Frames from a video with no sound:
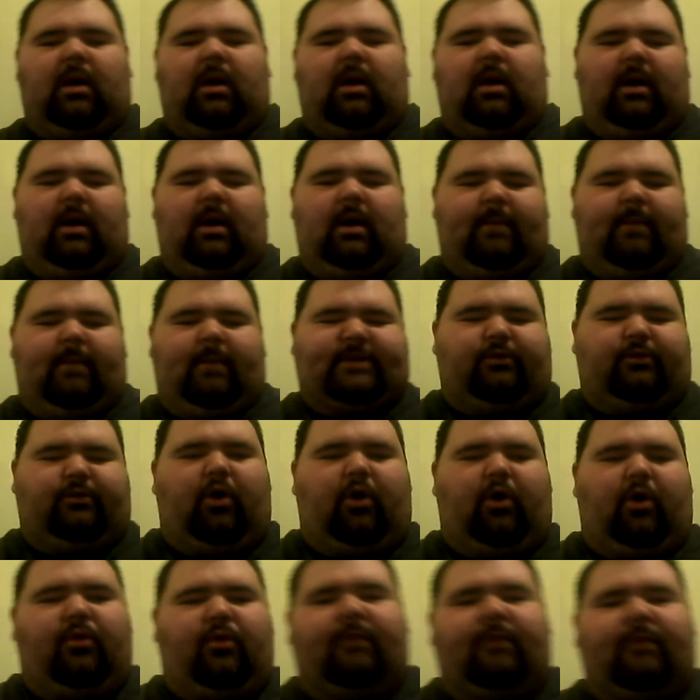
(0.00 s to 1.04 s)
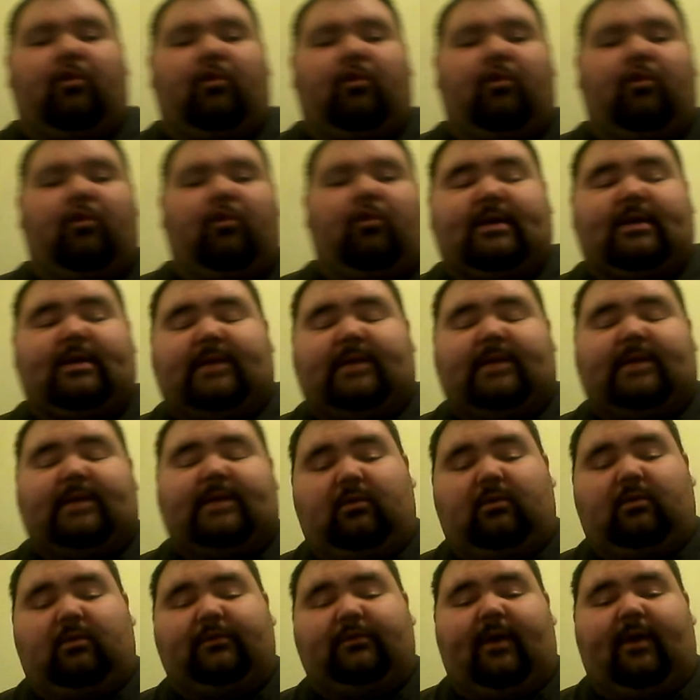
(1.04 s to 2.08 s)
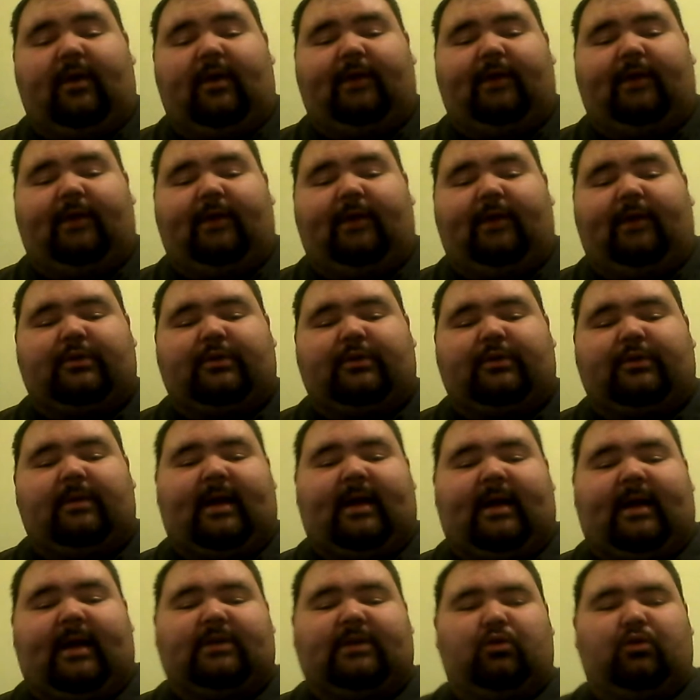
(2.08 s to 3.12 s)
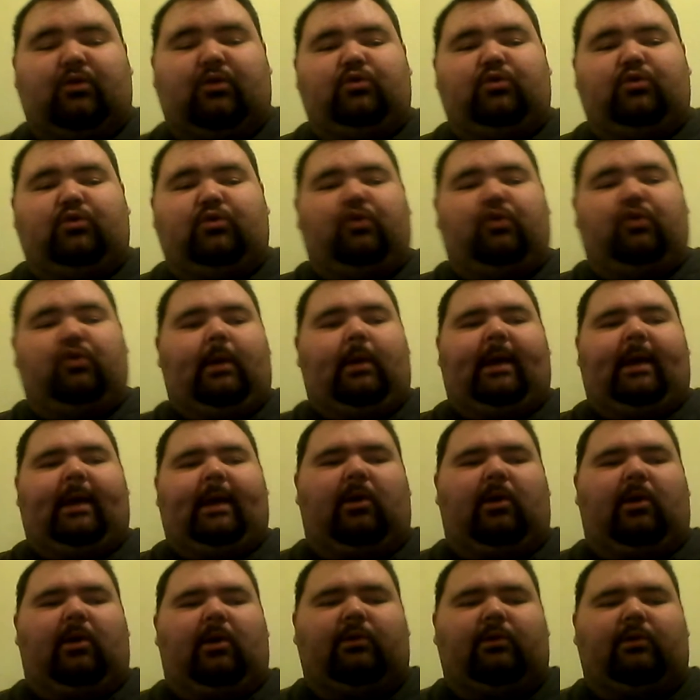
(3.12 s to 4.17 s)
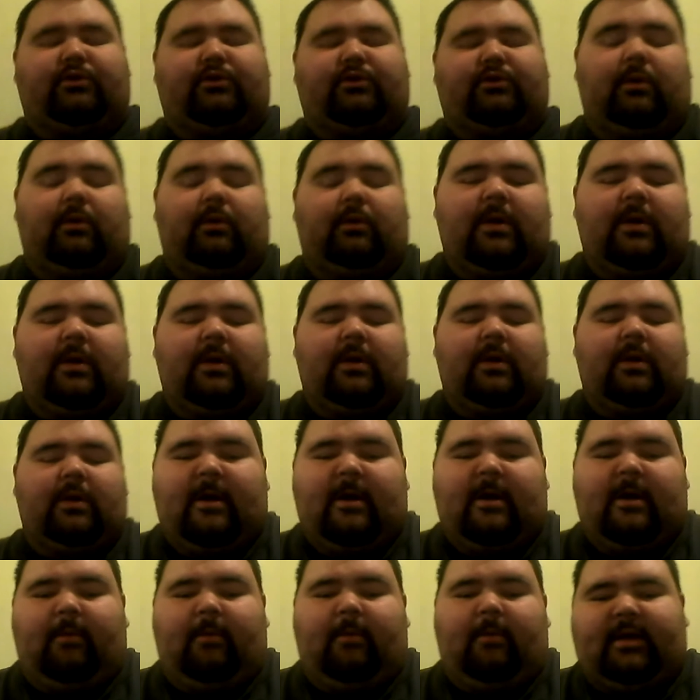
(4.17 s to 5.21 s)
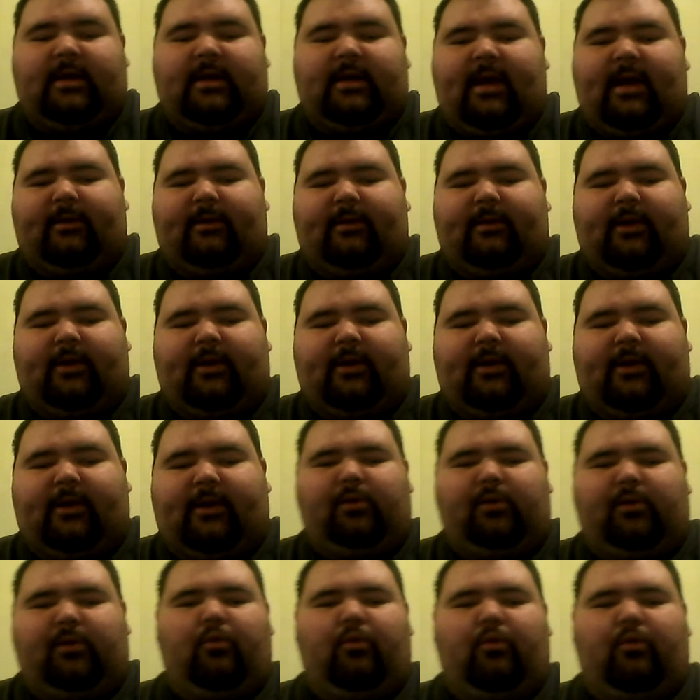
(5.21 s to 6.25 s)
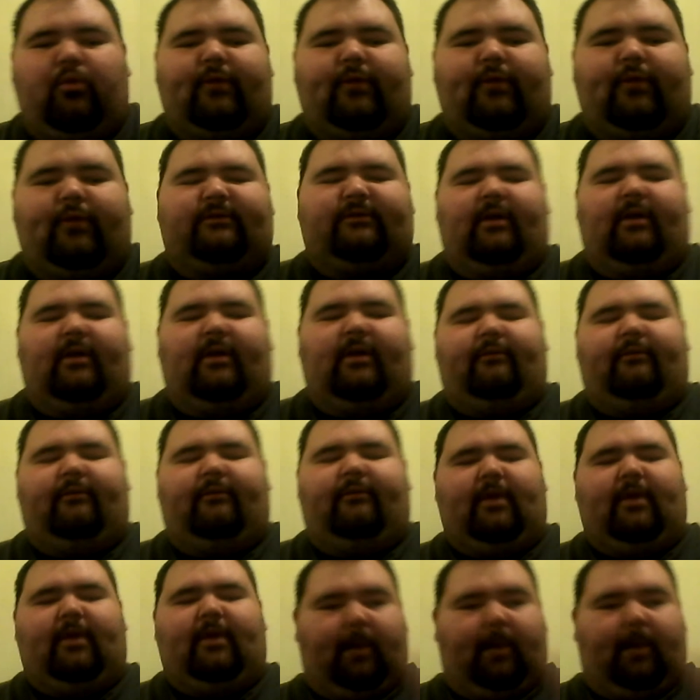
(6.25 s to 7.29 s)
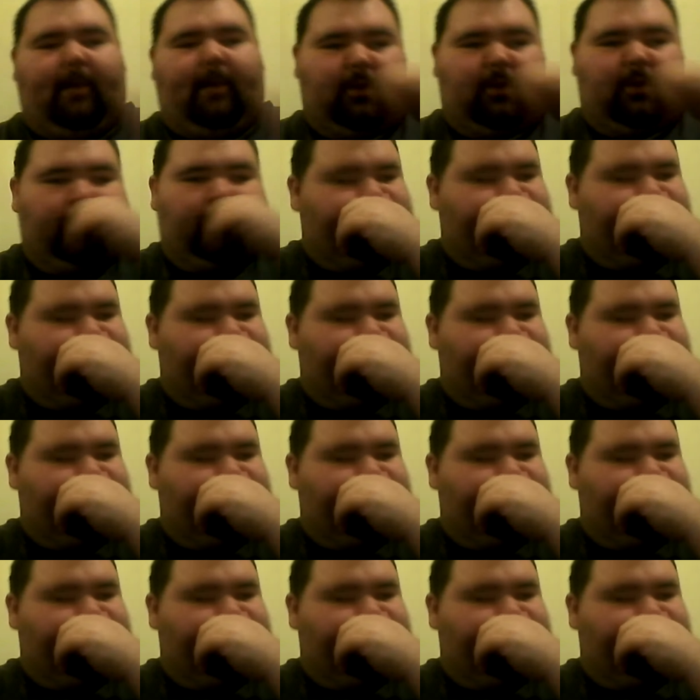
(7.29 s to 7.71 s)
based around the movies and that. And it was very interesting. It had its own storyline and all. So, but yeah, the Terminator movies, very, very popular.